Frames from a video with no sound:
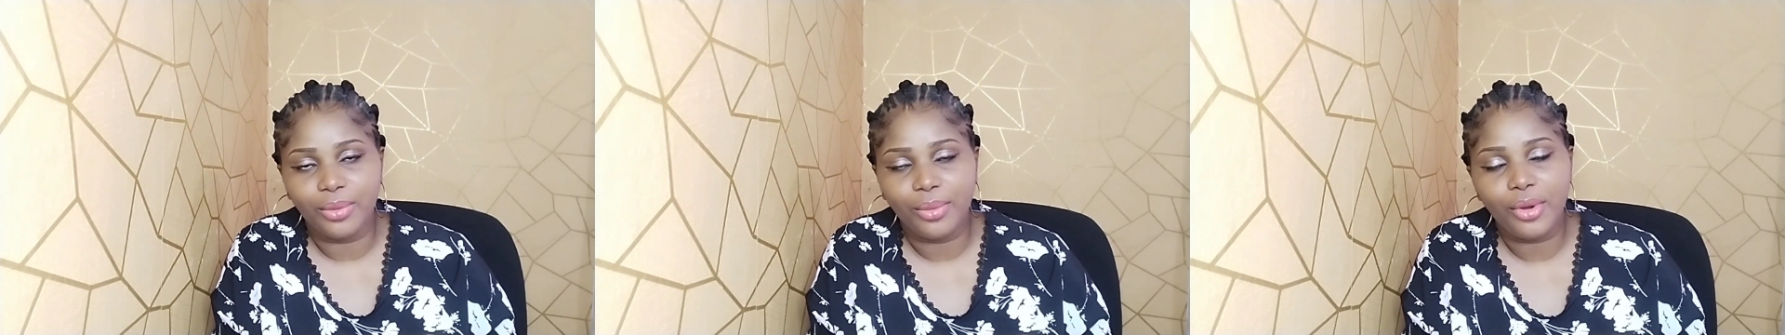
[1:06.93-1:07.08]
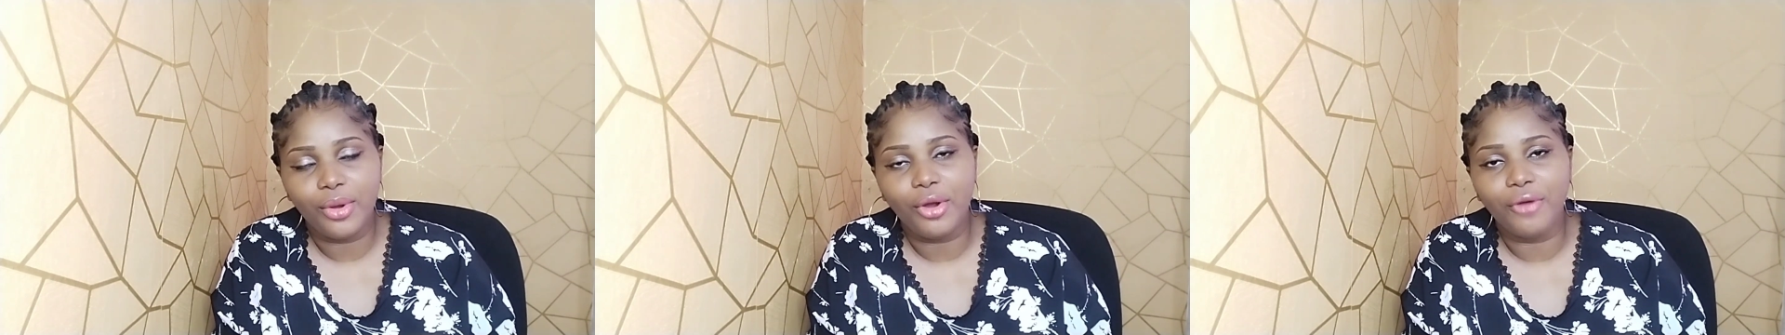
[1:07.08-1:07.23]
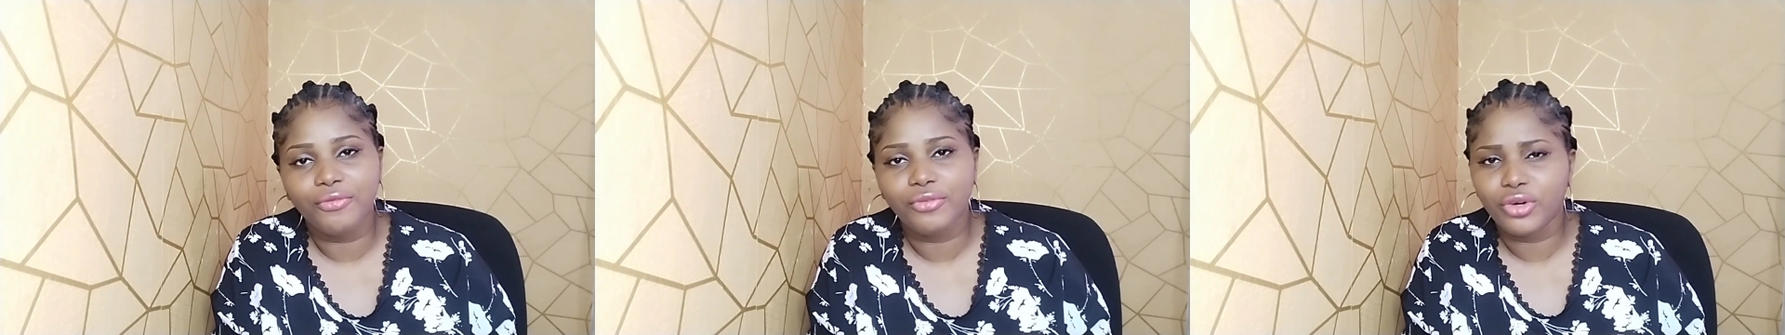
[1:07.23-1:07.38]

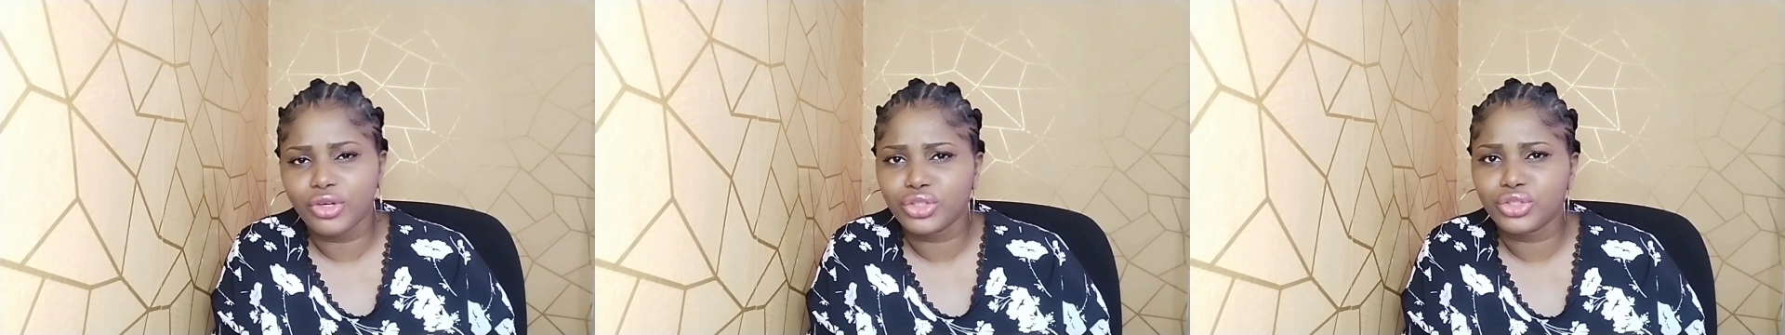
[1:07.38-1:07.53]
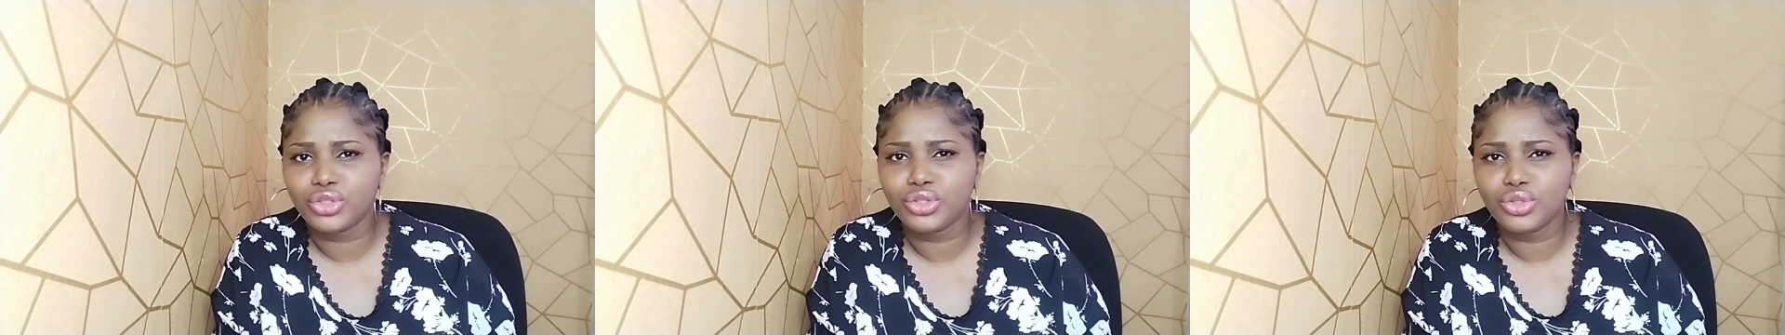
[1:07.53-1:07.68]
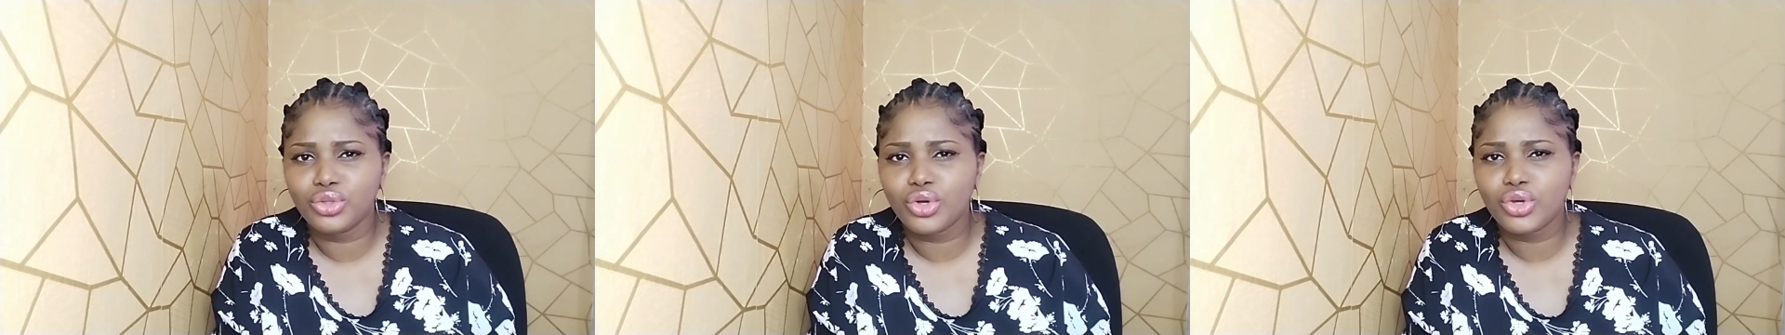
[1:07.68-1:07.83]
Of course,
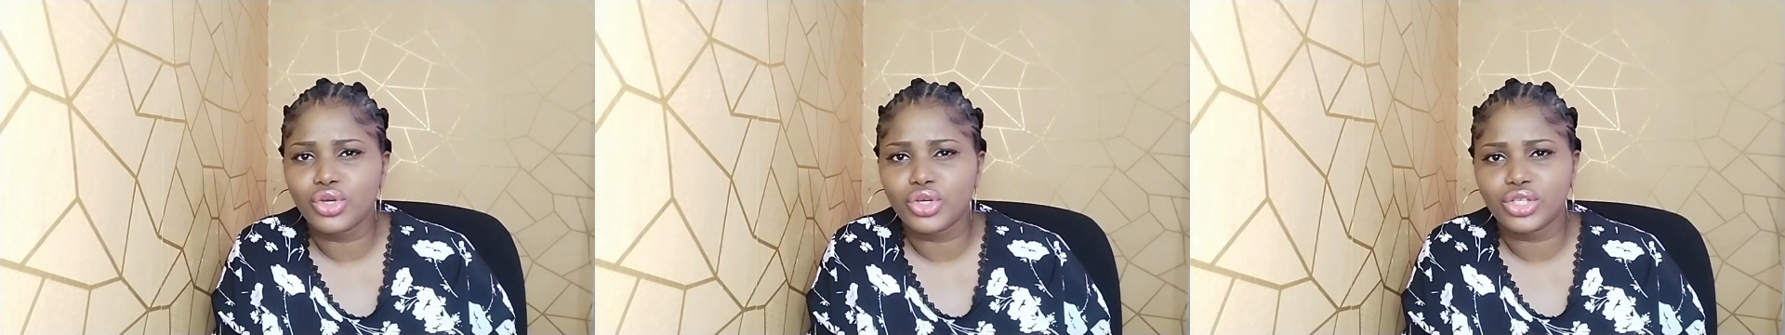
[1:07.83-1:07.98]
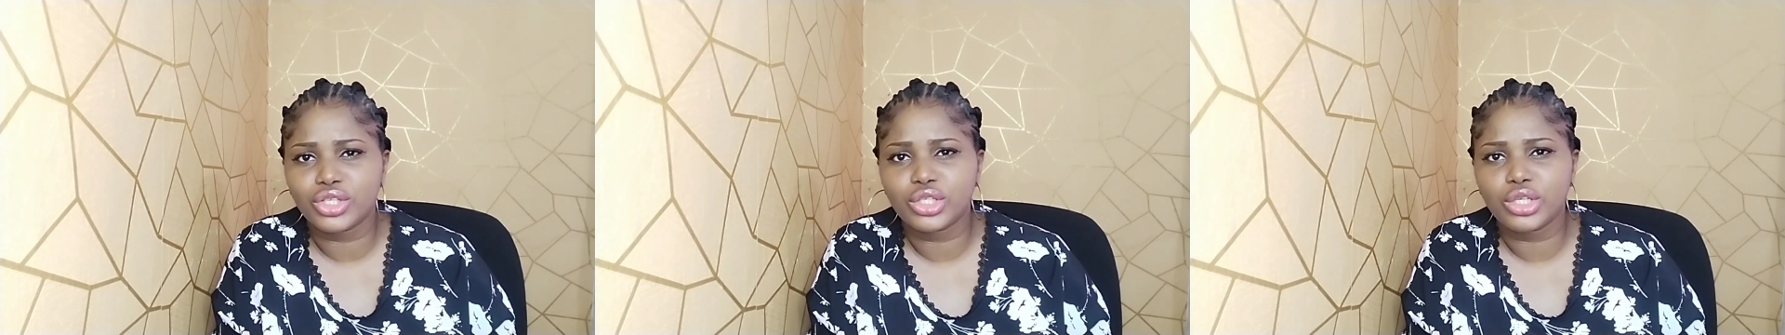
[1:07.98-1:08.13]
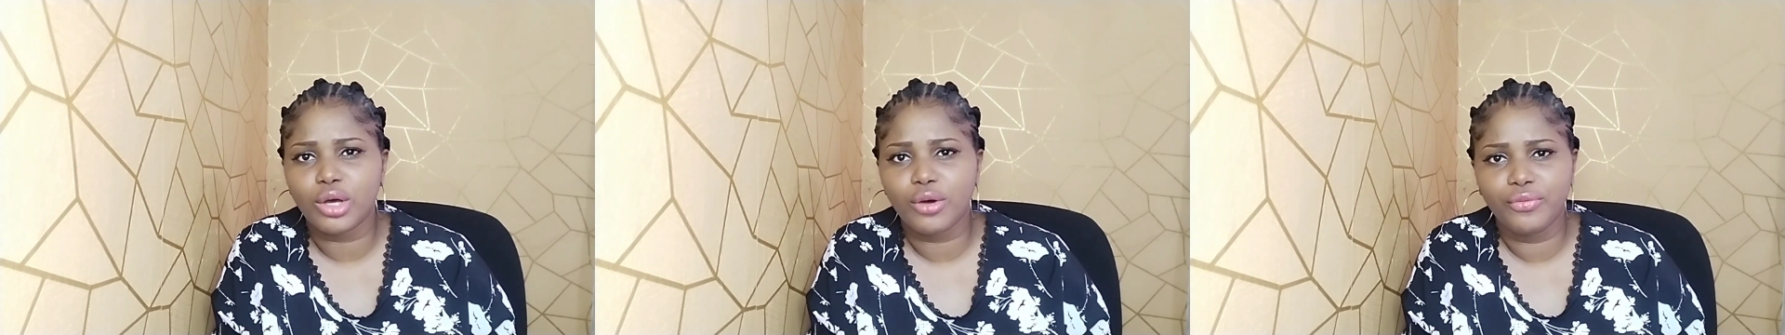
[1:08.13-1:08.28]
you know your
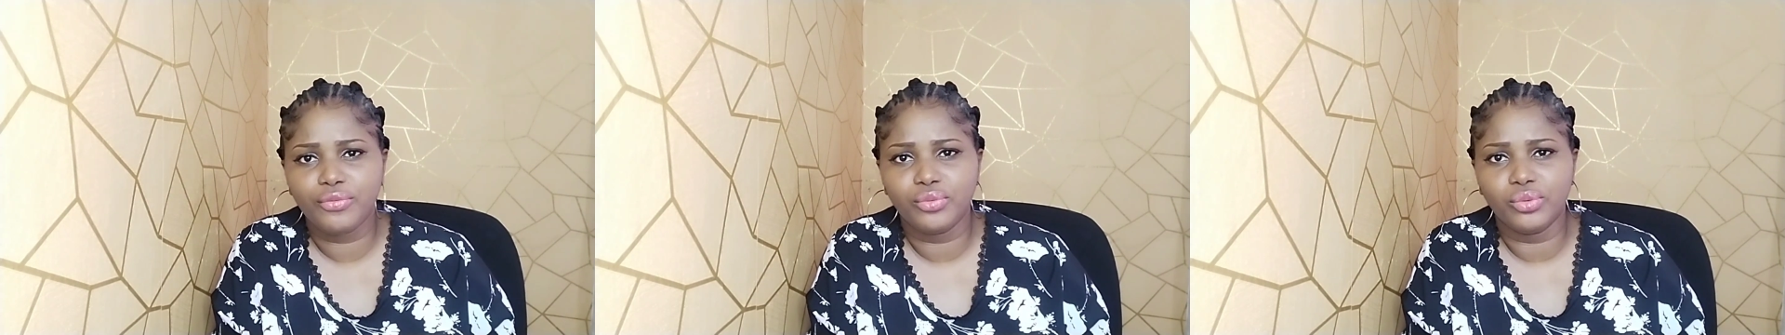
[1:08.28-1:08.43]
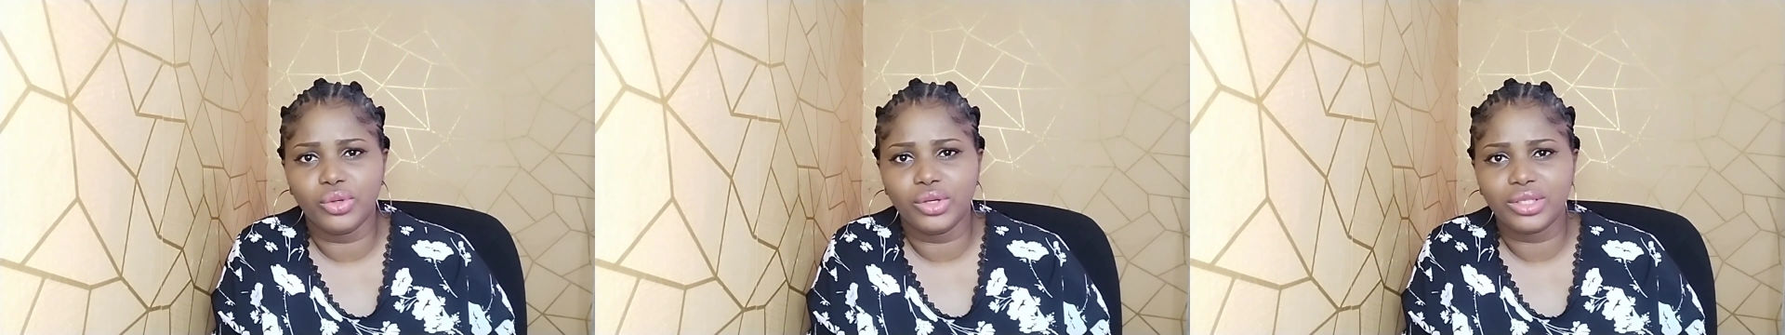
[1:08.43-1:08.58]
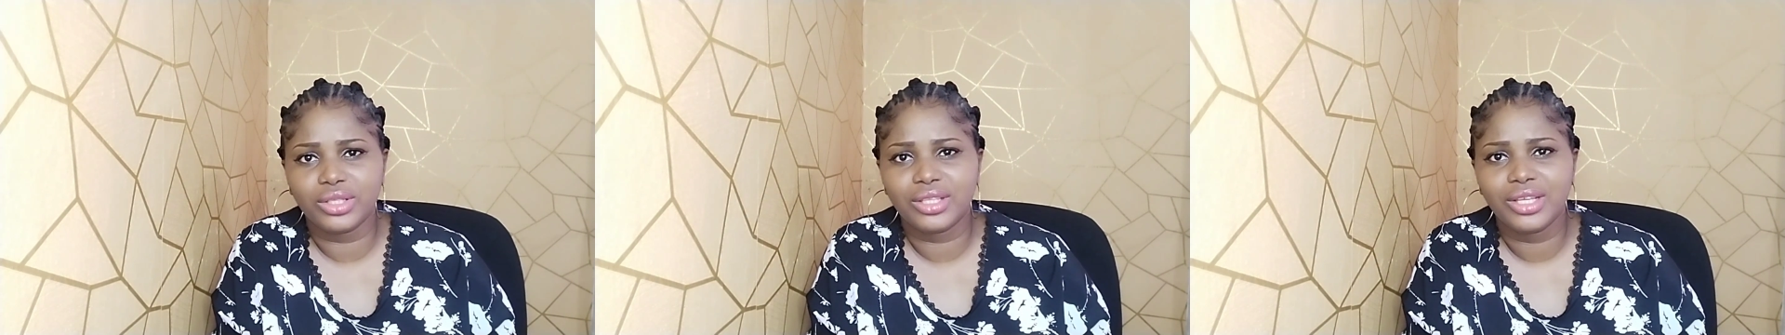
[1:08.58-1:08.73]

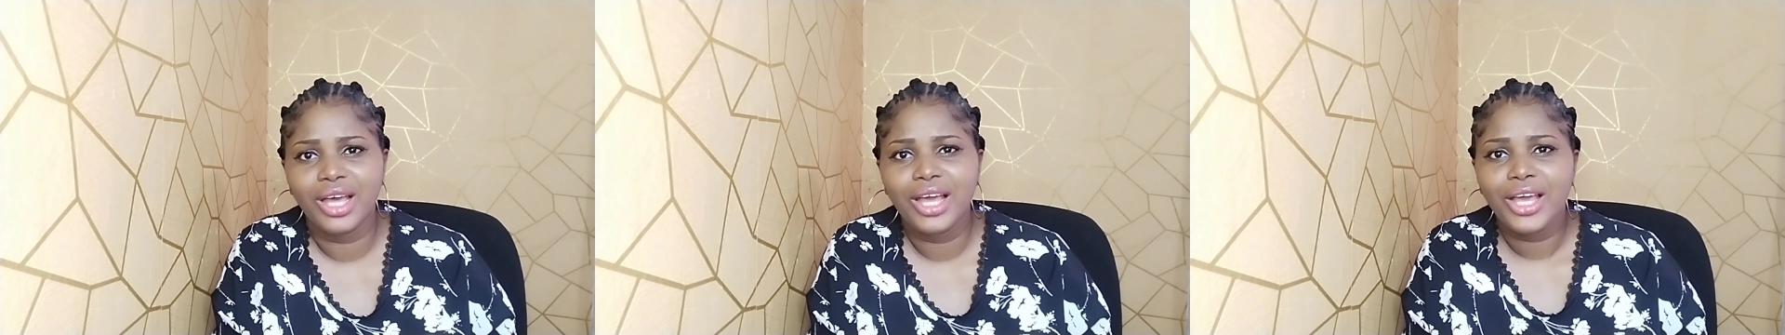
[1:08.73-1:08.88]
self-worth.